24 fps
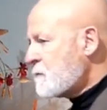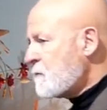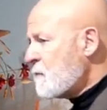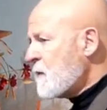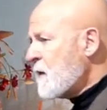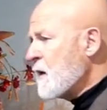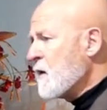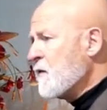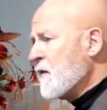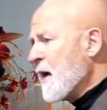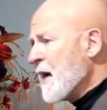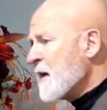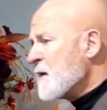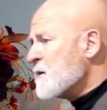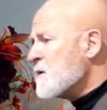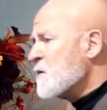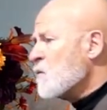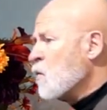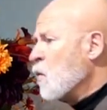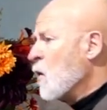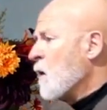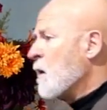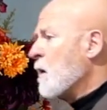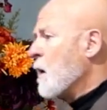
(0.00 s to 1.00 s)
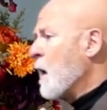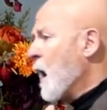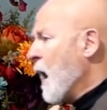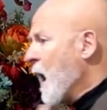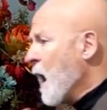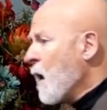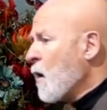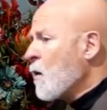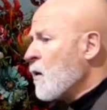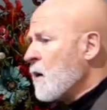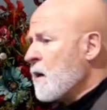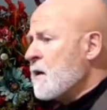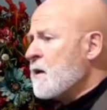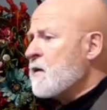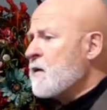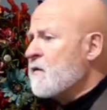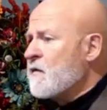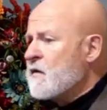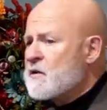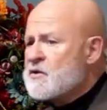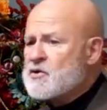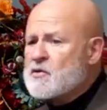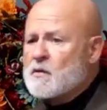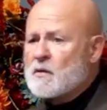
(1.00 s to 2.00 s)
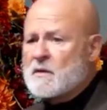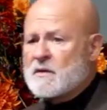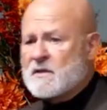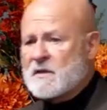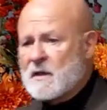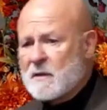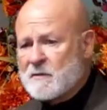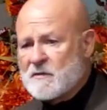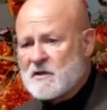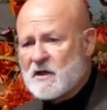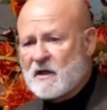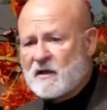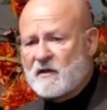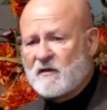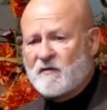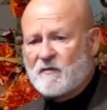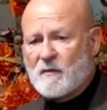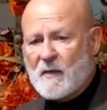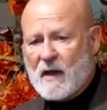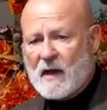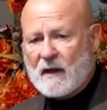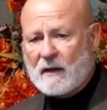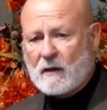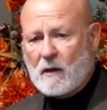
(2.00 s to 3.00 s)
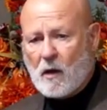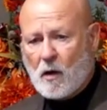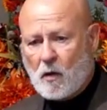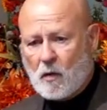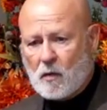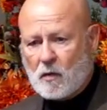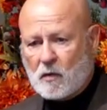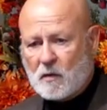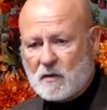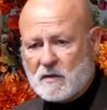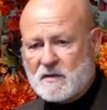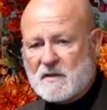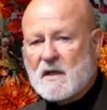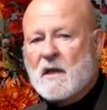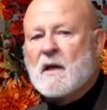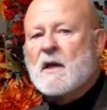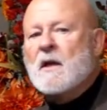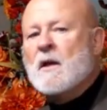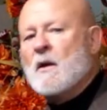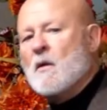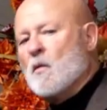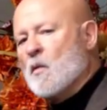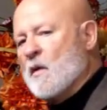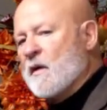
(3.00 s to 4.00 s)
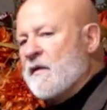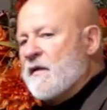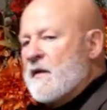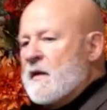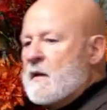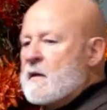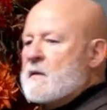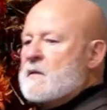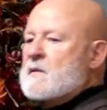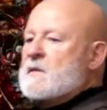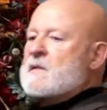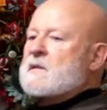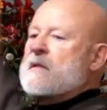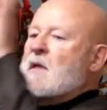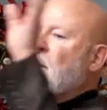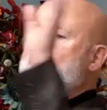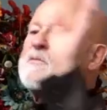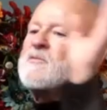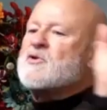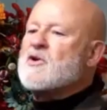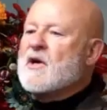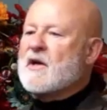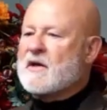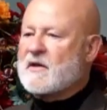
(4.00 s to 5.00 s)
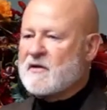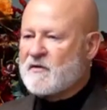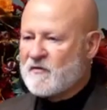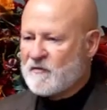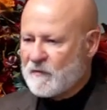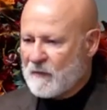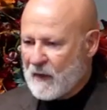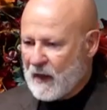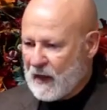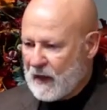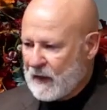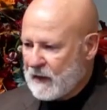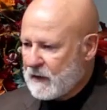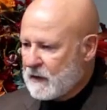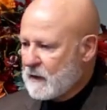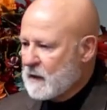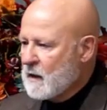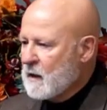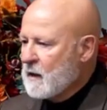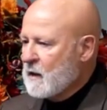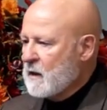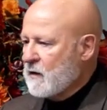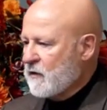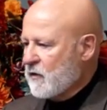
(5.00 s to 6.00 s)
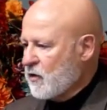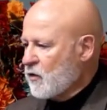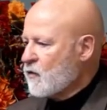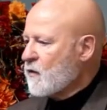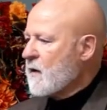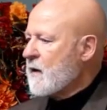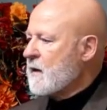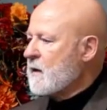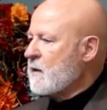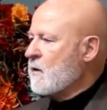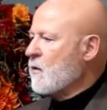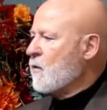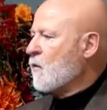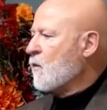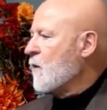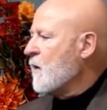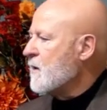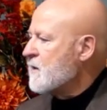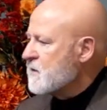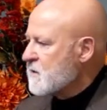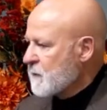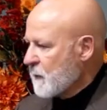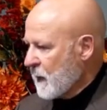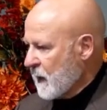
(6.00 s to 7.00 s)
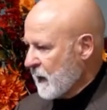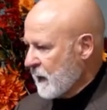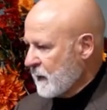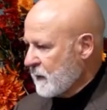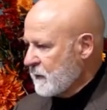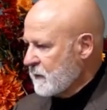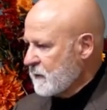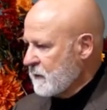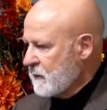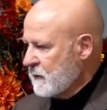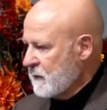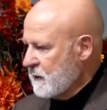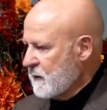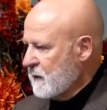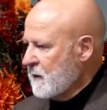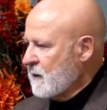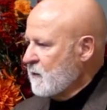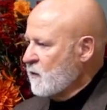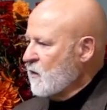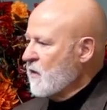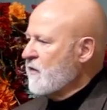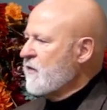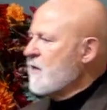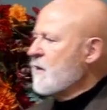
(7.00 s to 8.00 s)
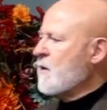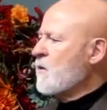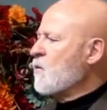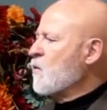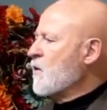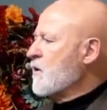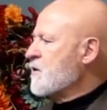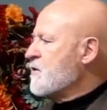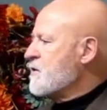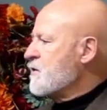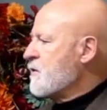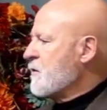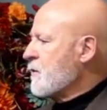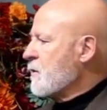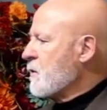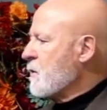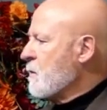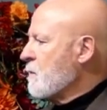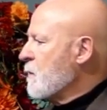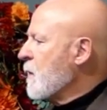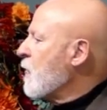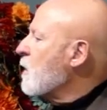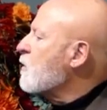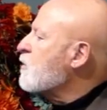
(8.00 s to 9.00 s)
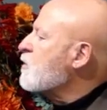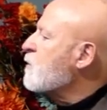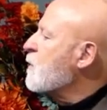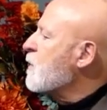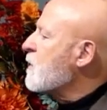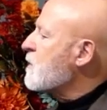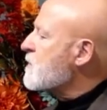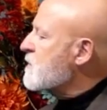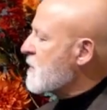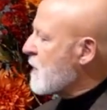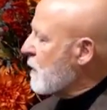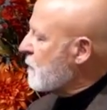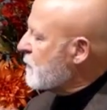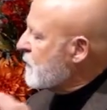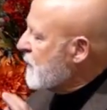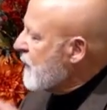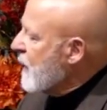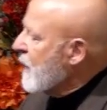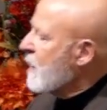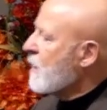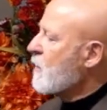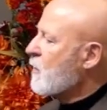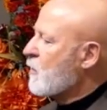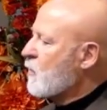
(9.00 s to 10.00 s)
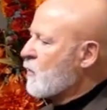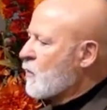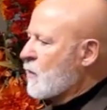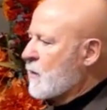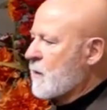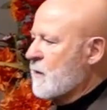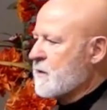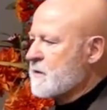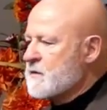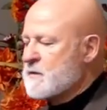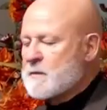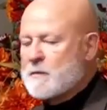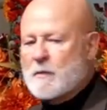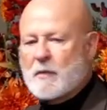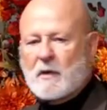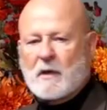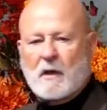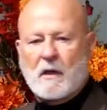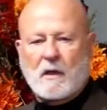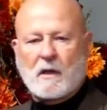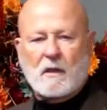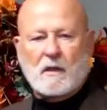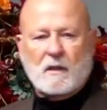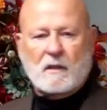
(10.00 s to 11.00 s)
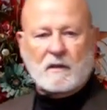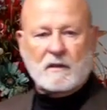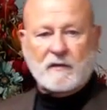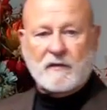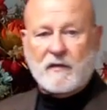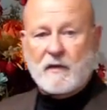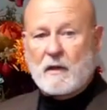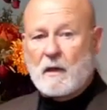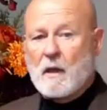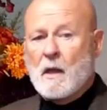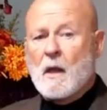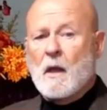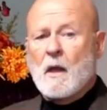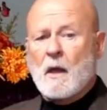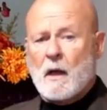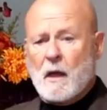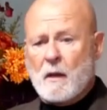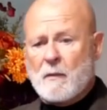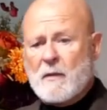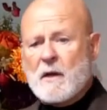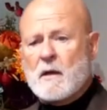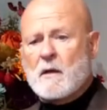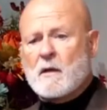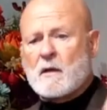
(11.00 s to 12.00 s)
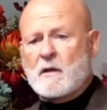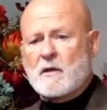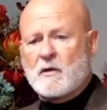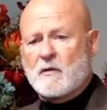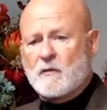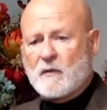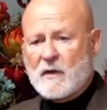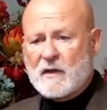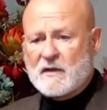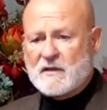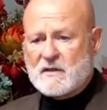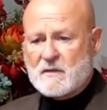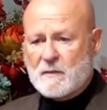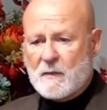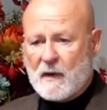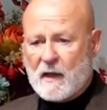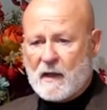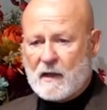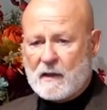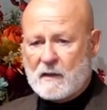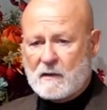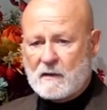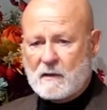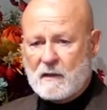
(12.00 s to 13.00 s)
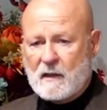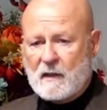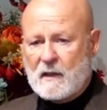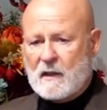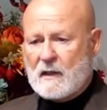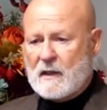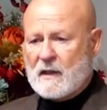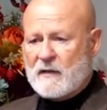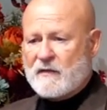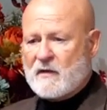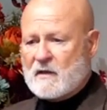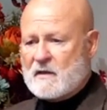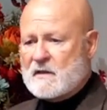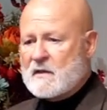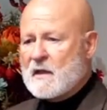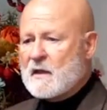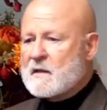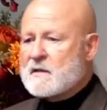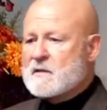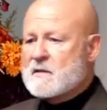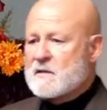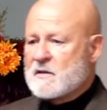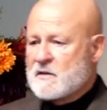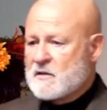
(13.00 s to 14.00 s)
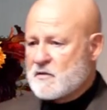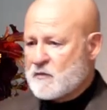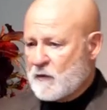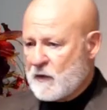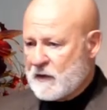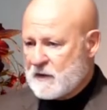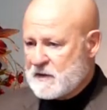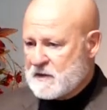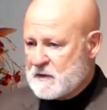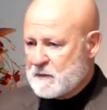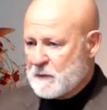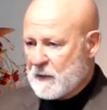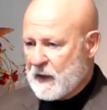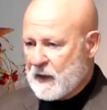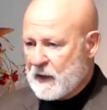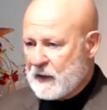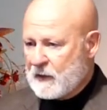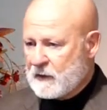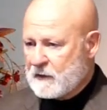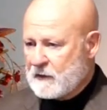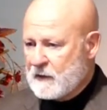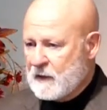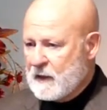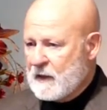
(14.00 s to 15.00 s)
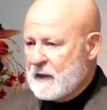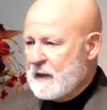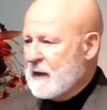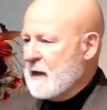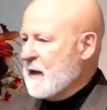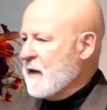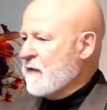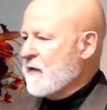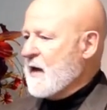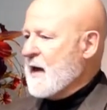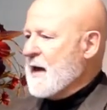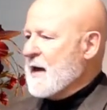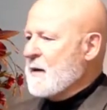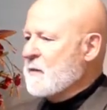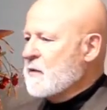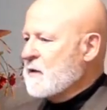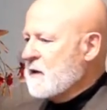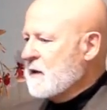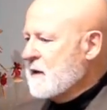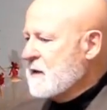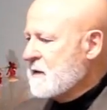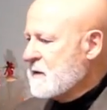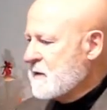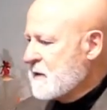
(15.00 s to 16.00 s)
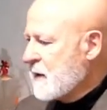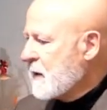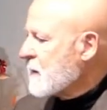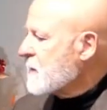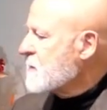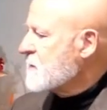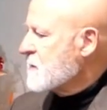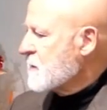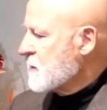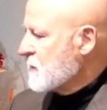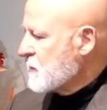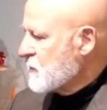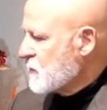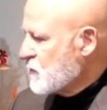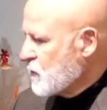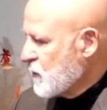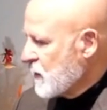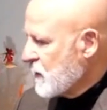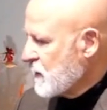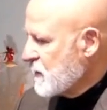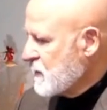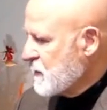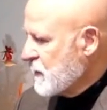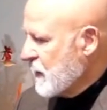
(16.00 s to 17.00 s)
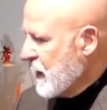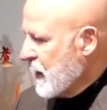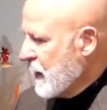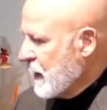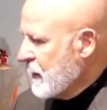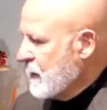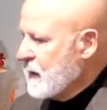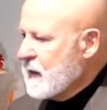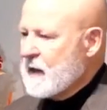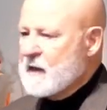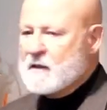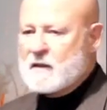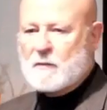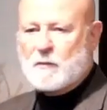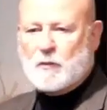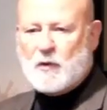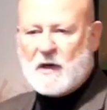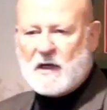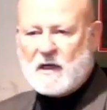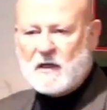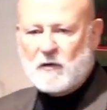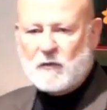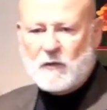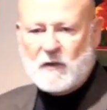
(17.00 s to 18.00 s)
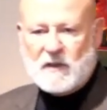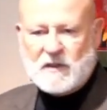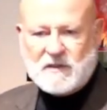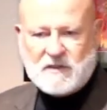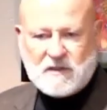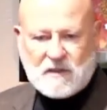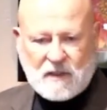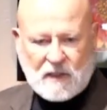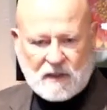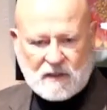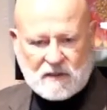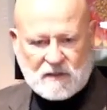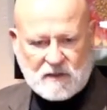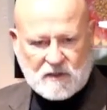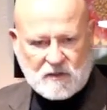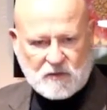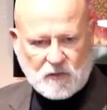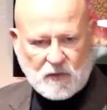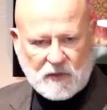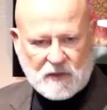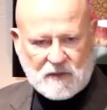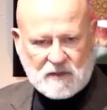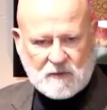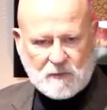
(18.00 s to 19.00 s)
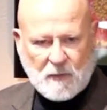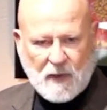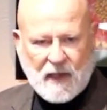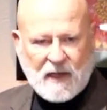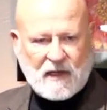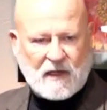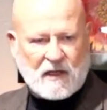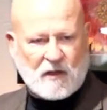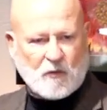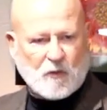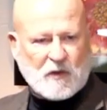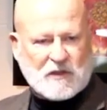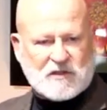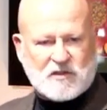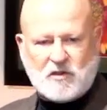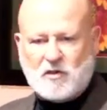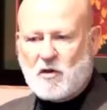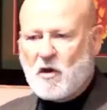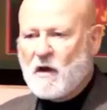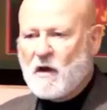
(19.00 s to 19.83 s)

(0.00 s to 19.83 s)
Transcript: That's what our individual subjective mind holds within subjective mind, the great race mind, within which there are multiple subcategories called the American race mind, and the Texas race mind, and the Abilene, Texas race mind, and the Breckenridge, Texas race mind, and the Wichita